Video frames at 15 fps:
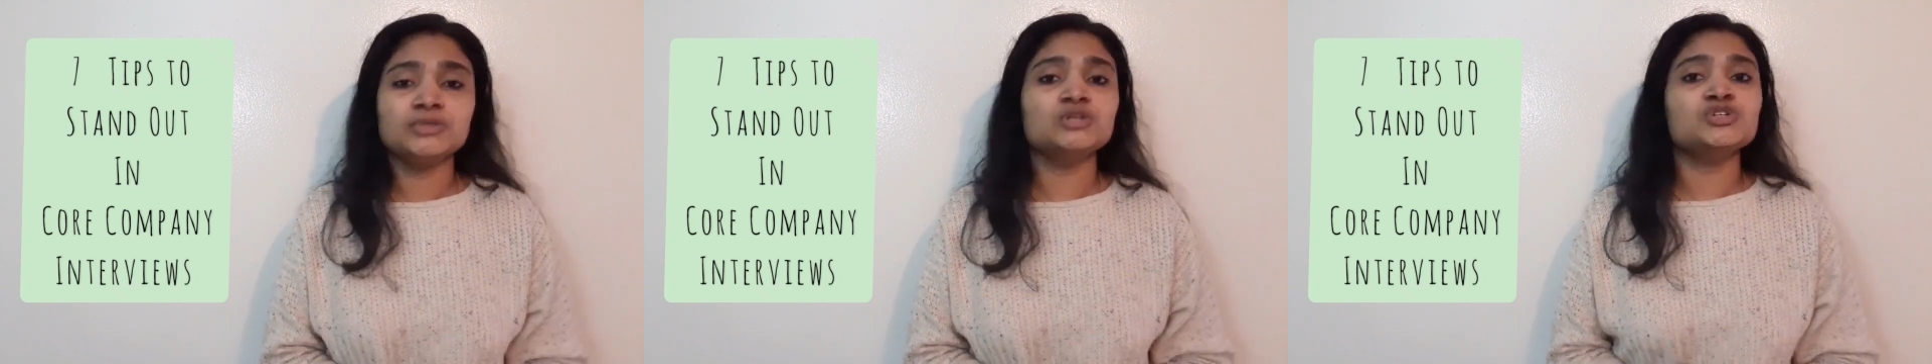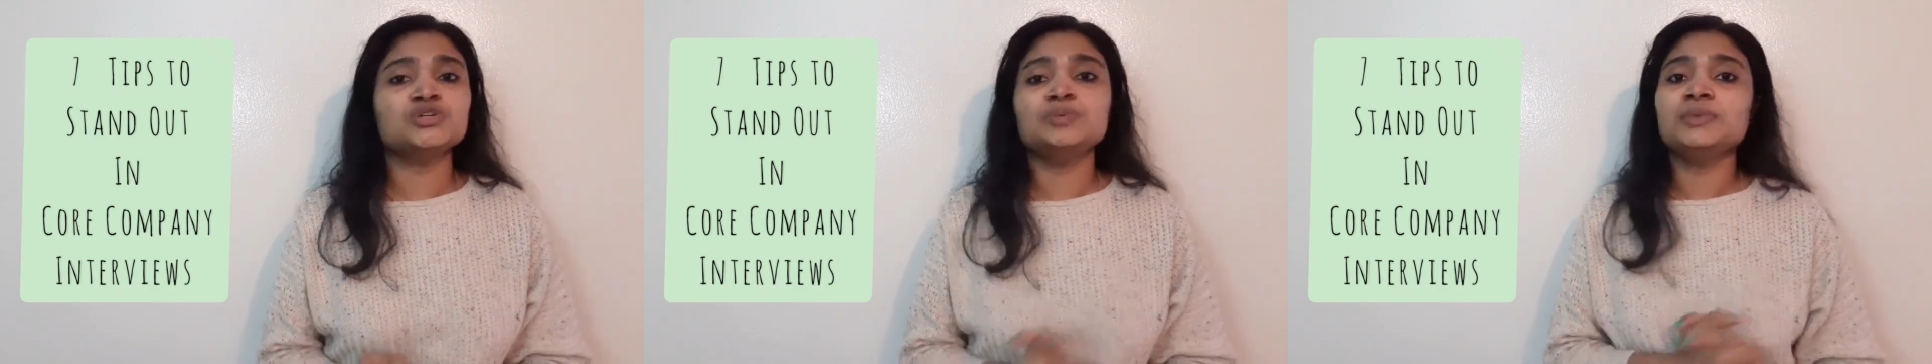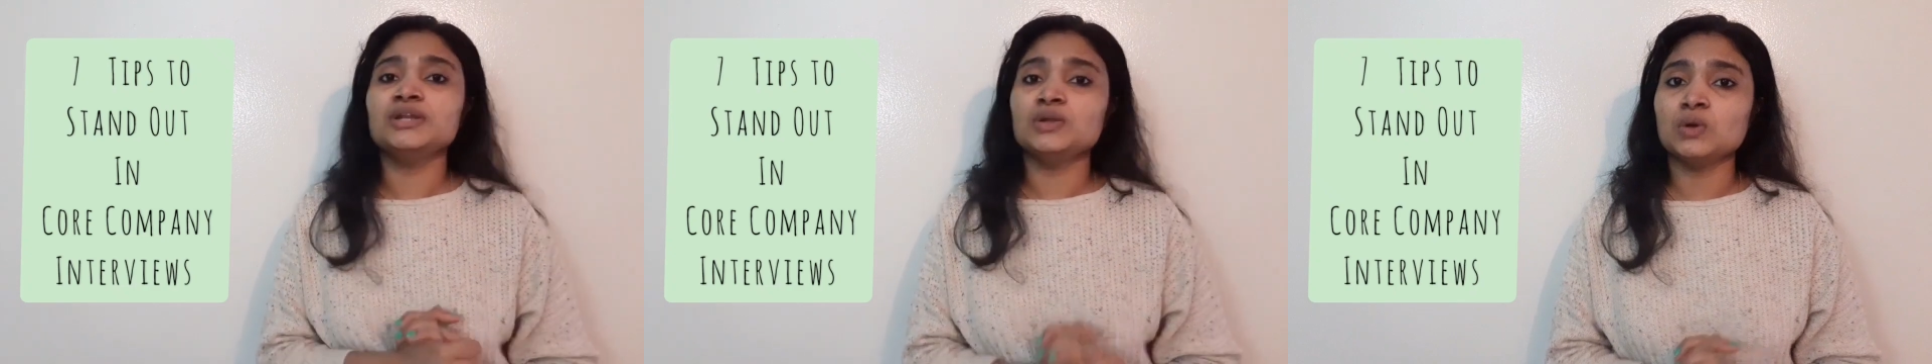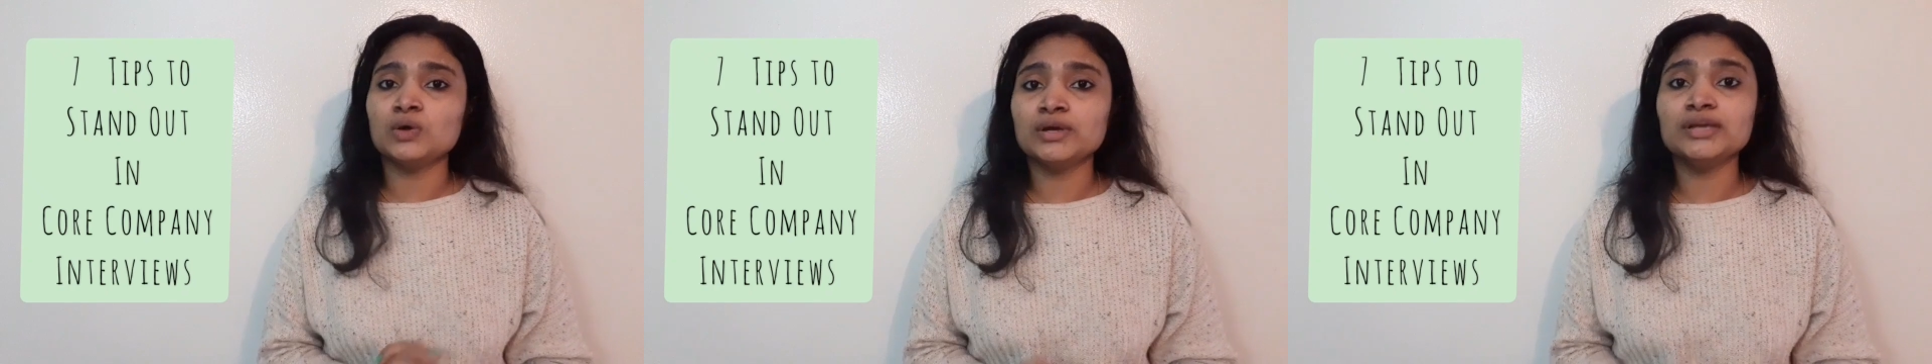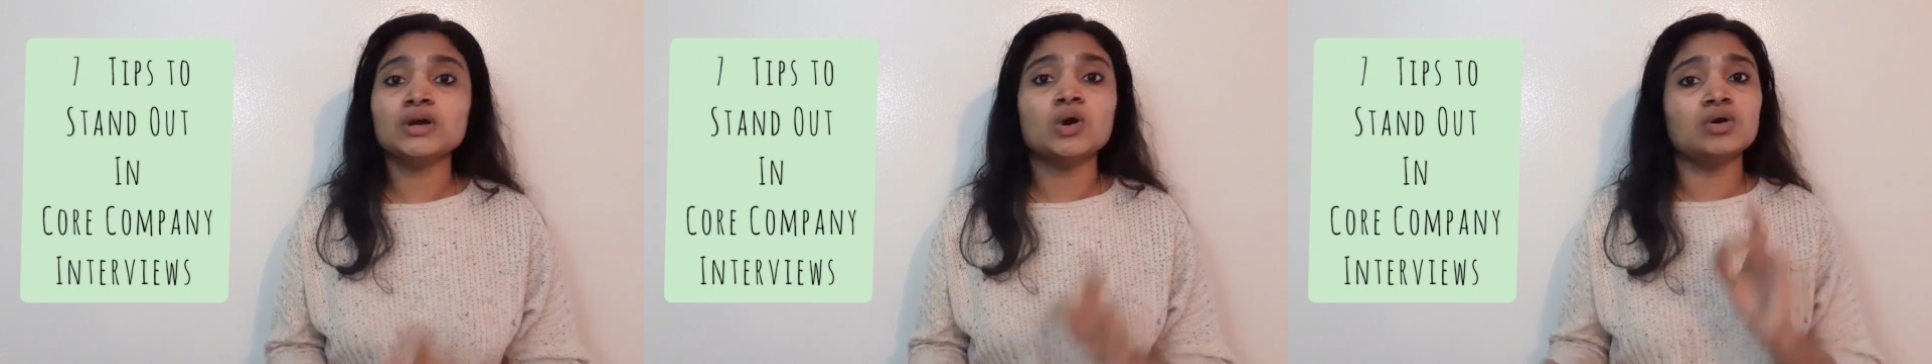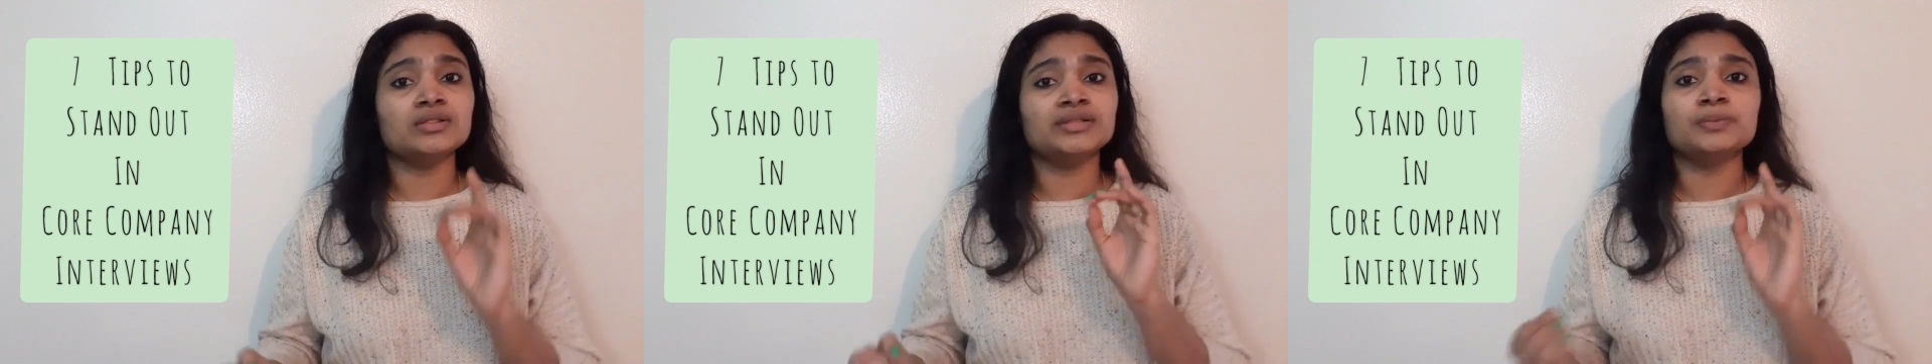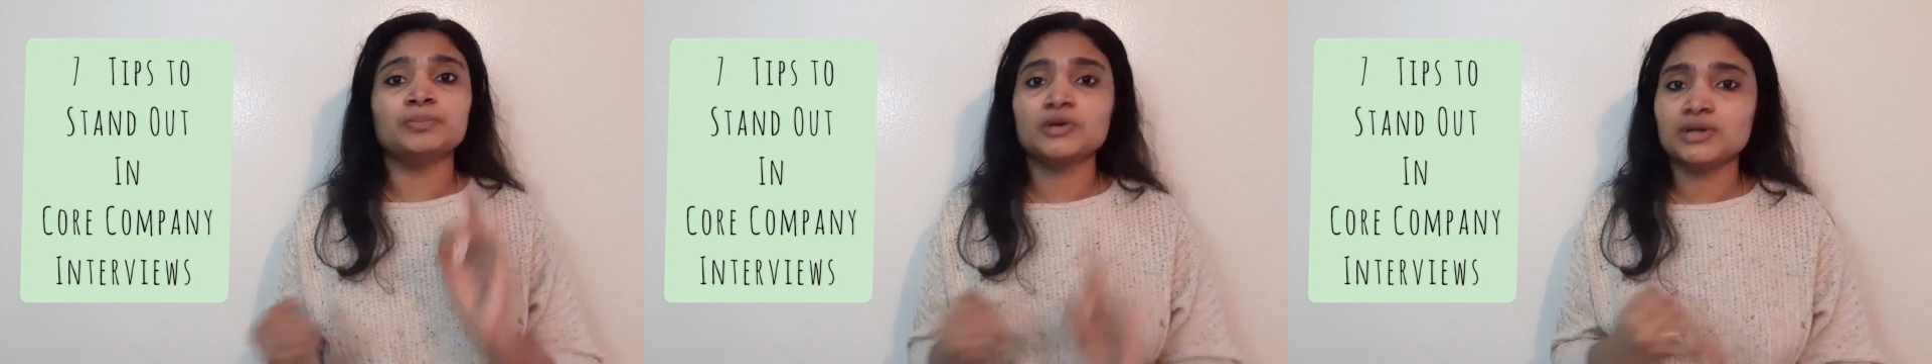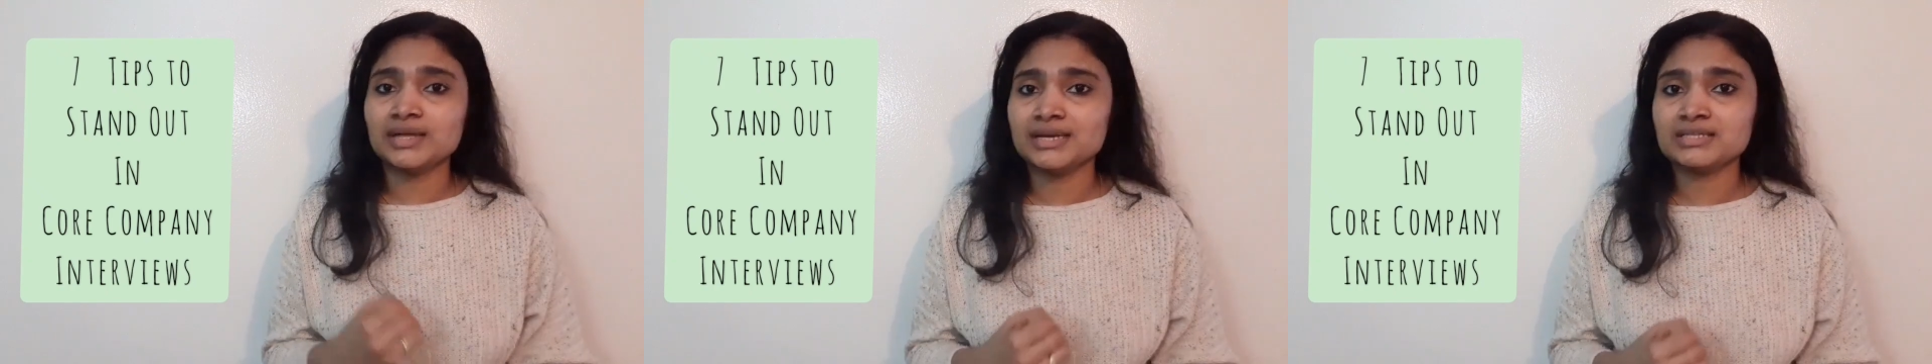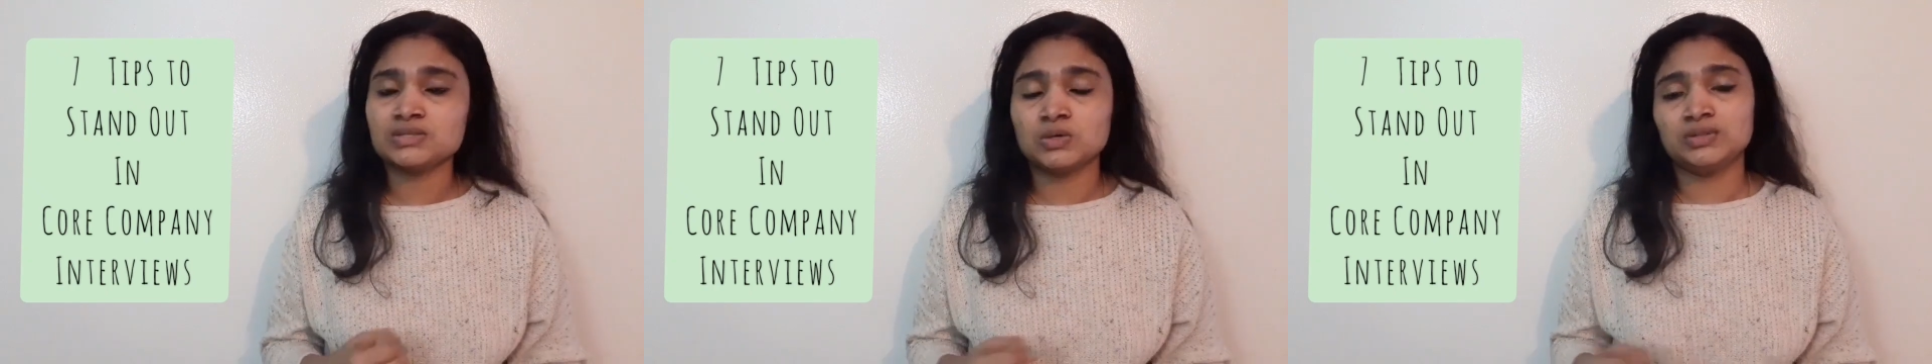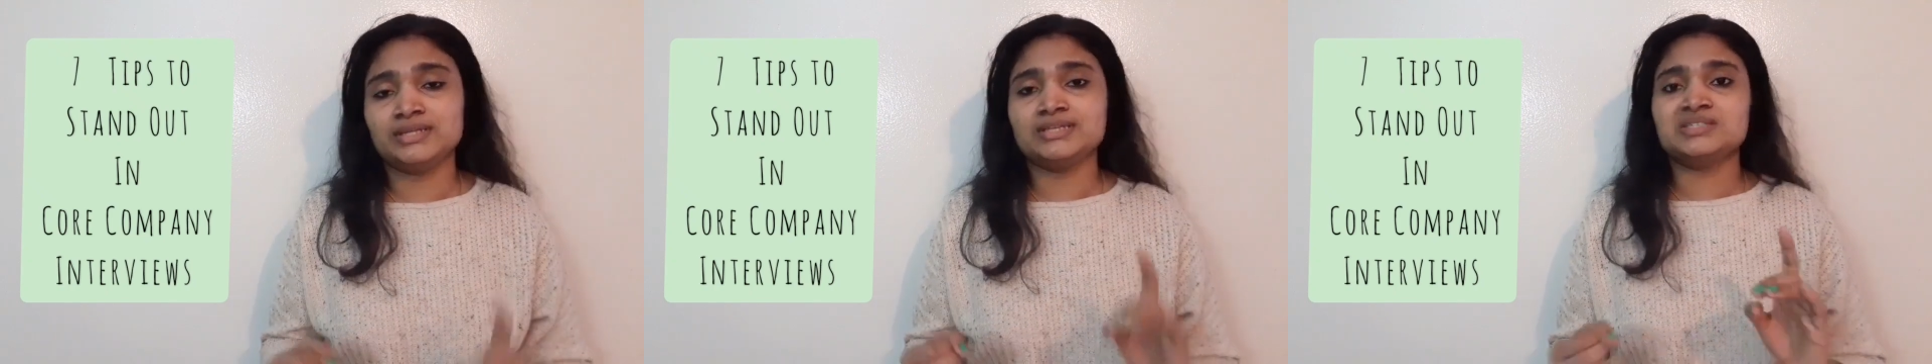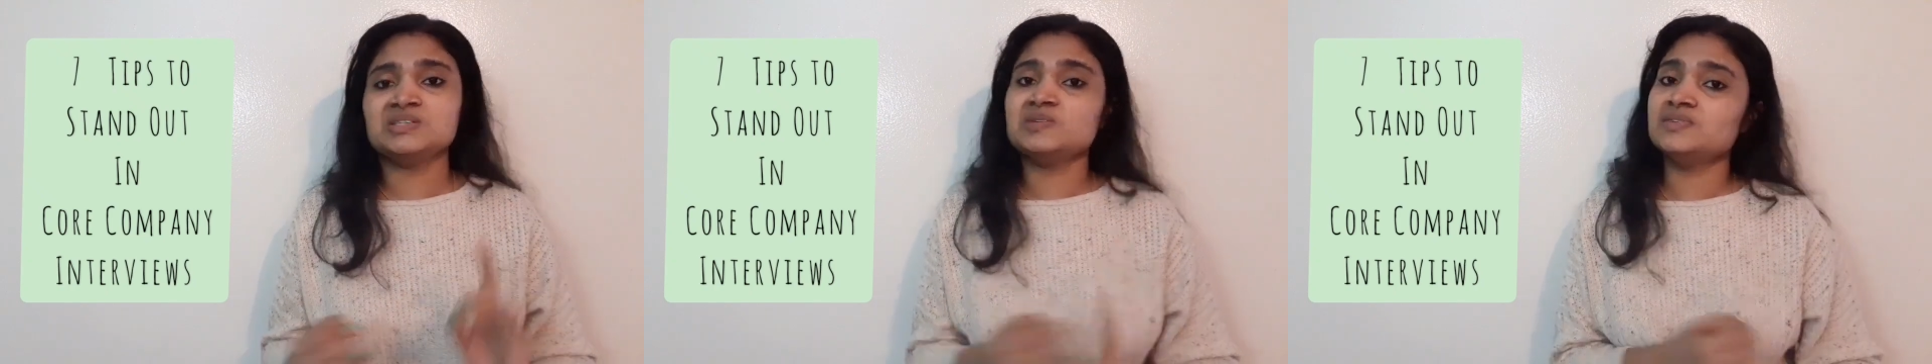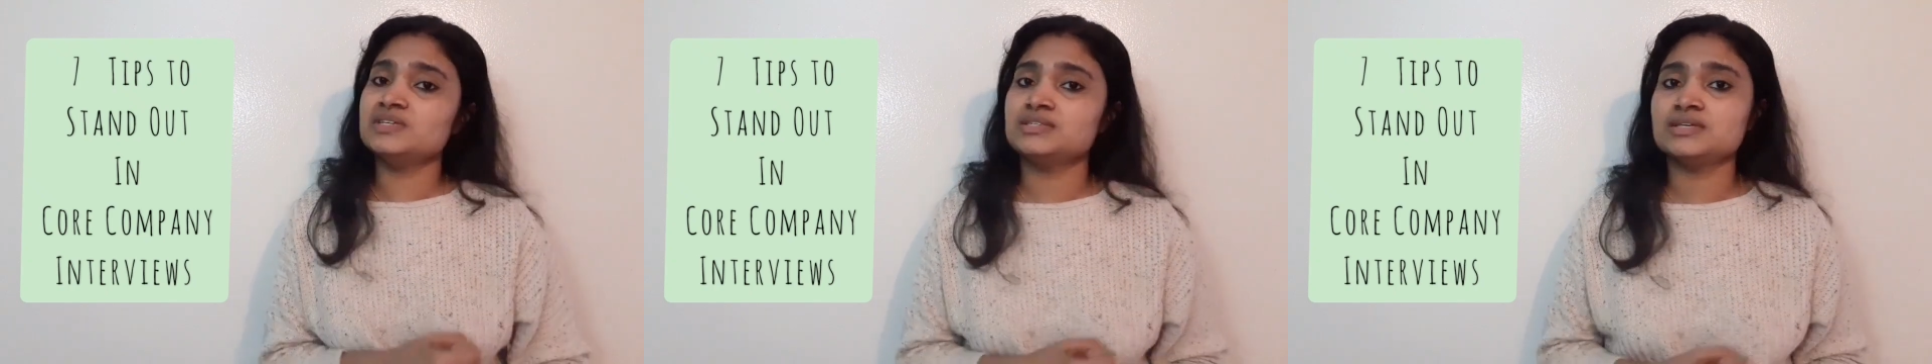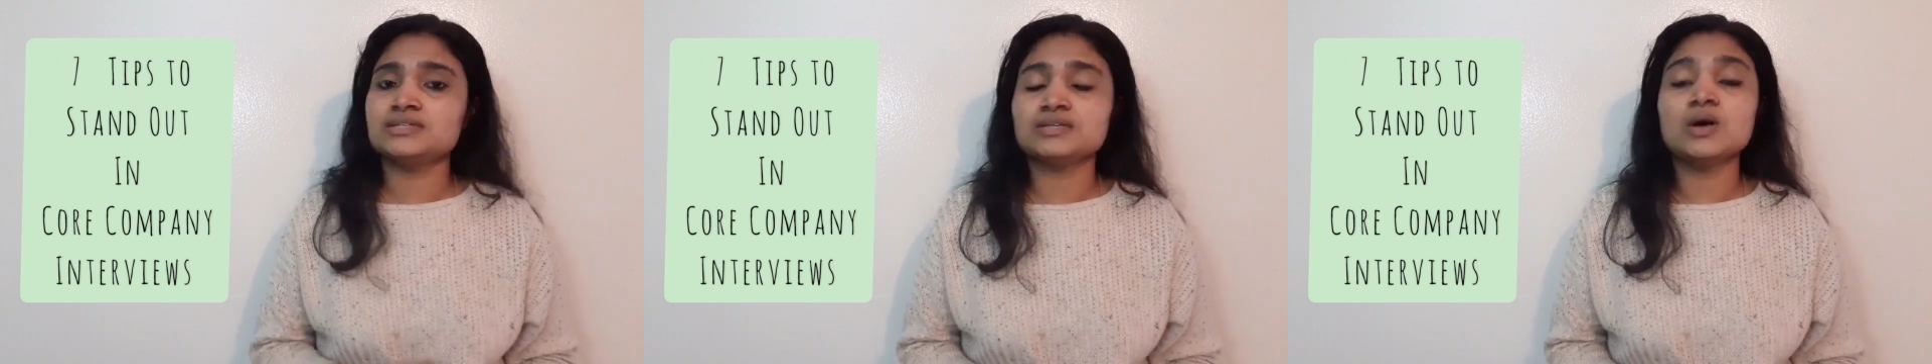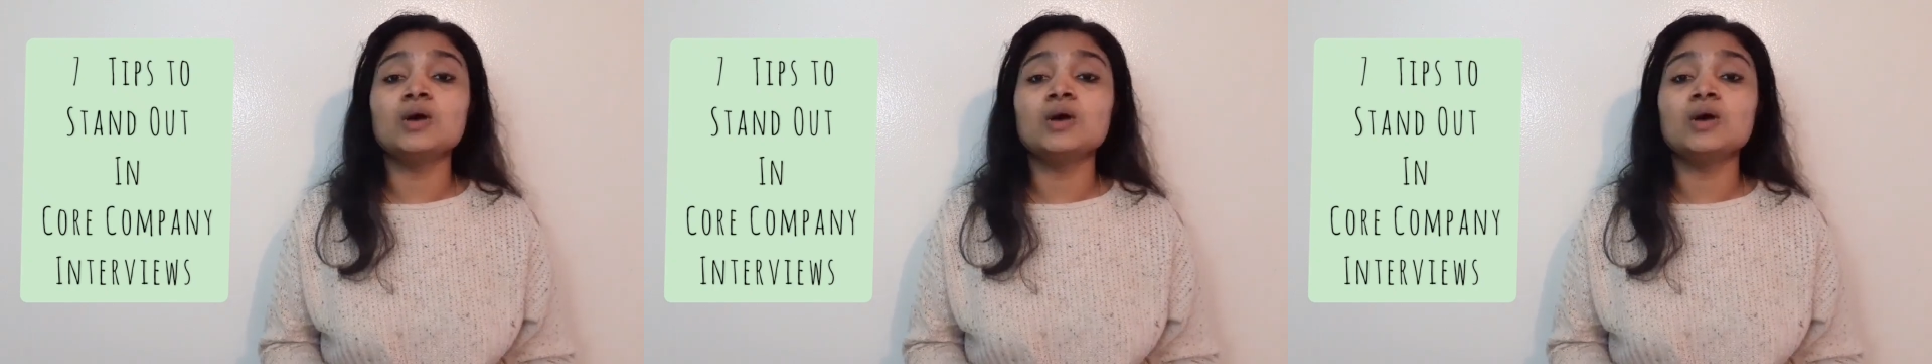You should be knowing all their products, all their services,